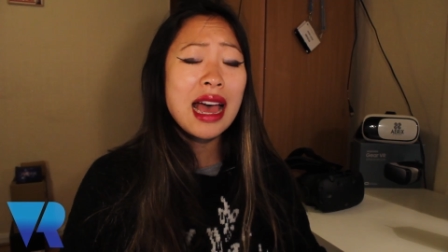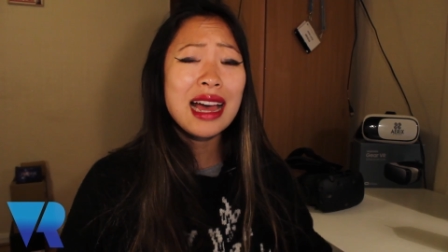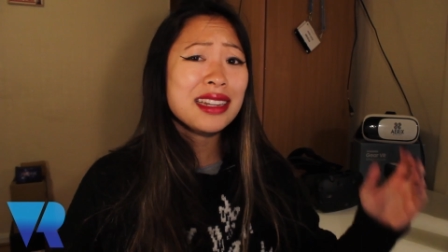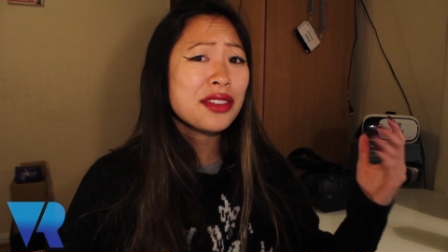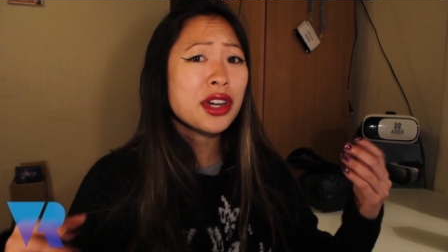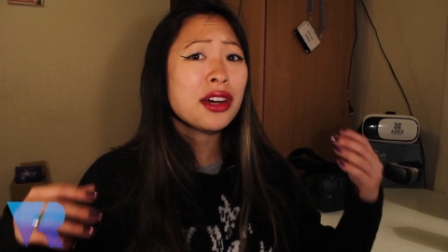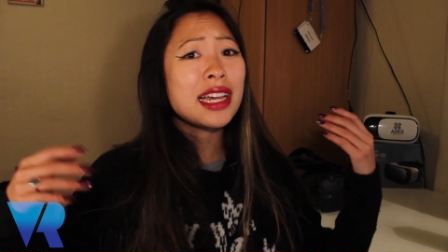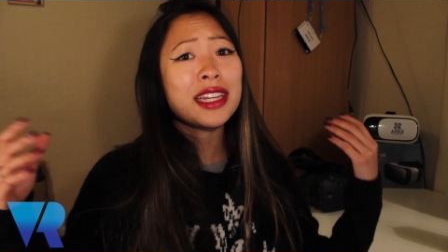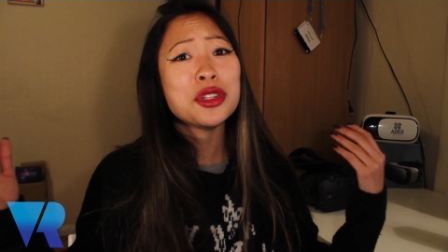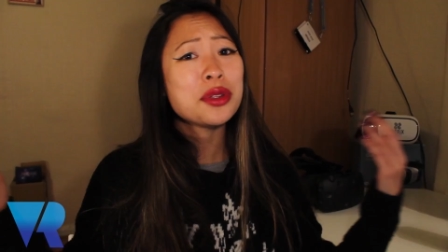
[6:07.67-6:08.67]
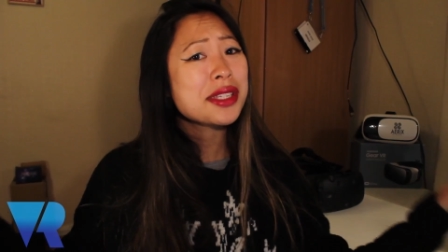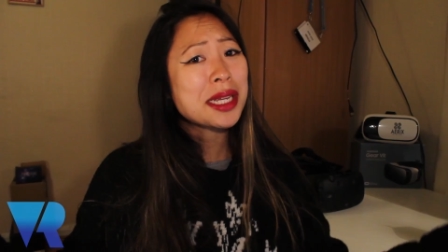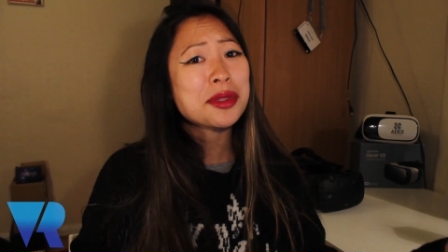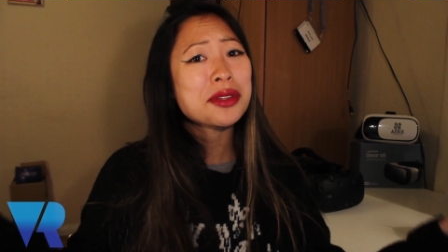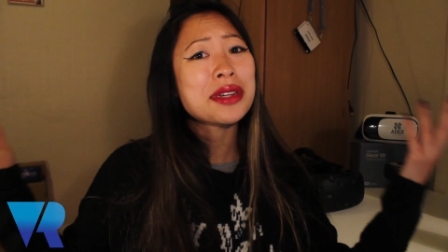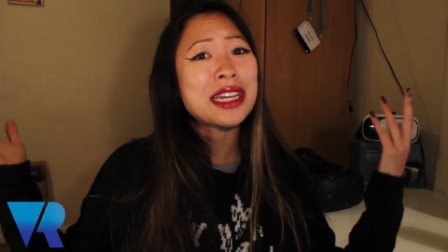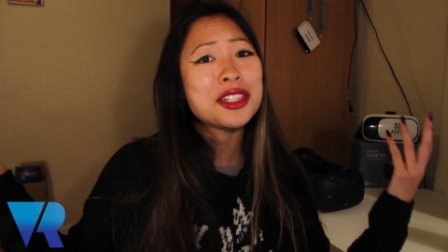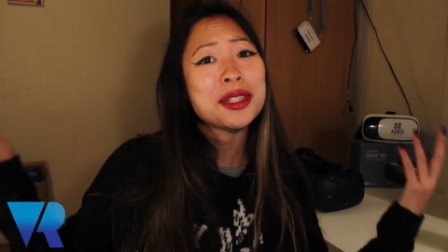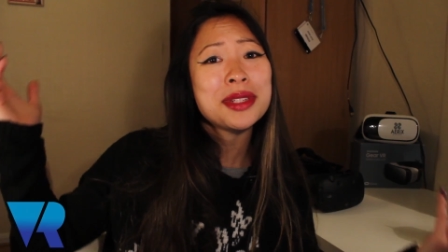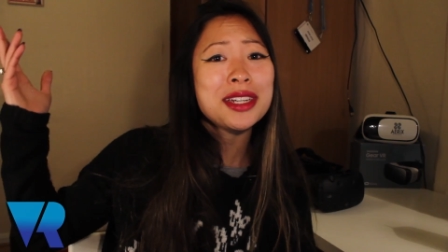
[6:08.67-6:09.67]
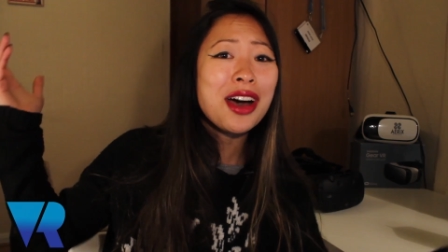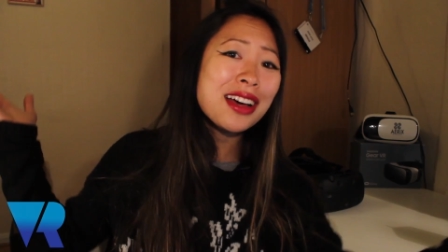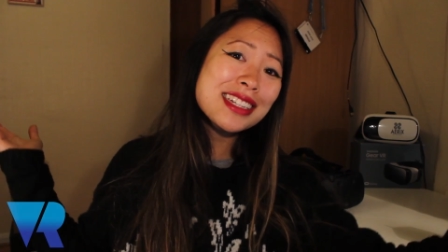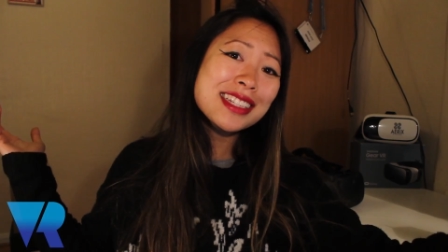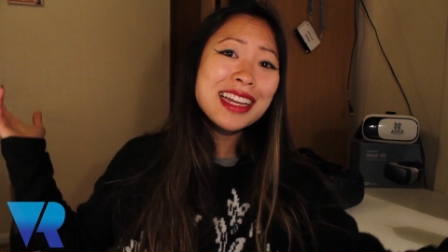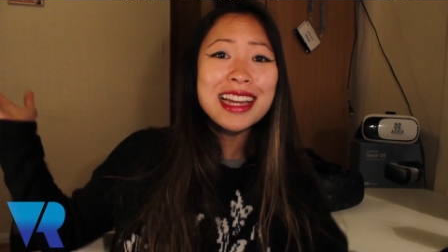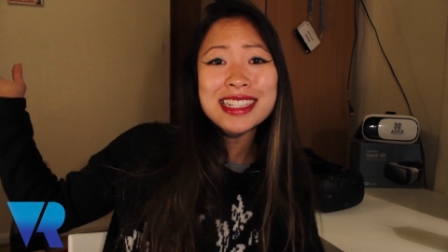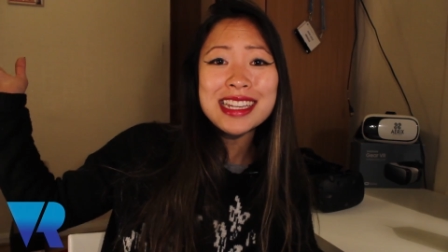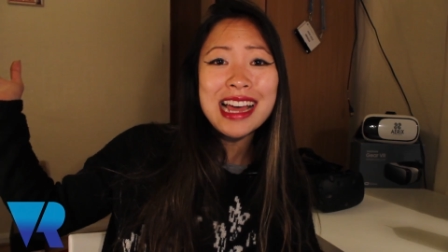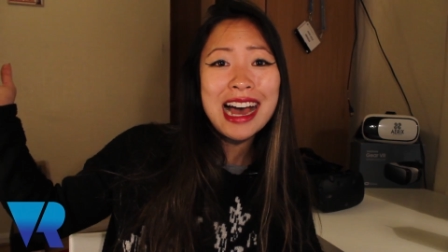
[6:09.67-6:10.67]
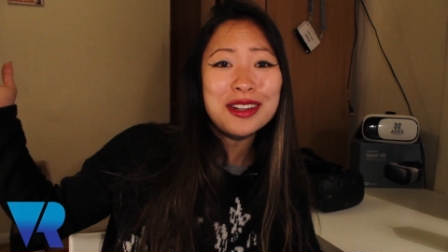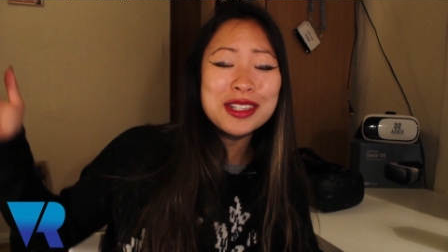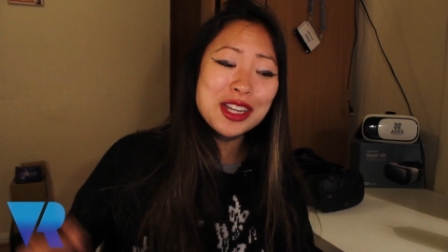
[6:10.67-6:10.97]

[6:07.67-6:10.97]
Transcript: and they've got a new Samsung H M D Odyssey headset out.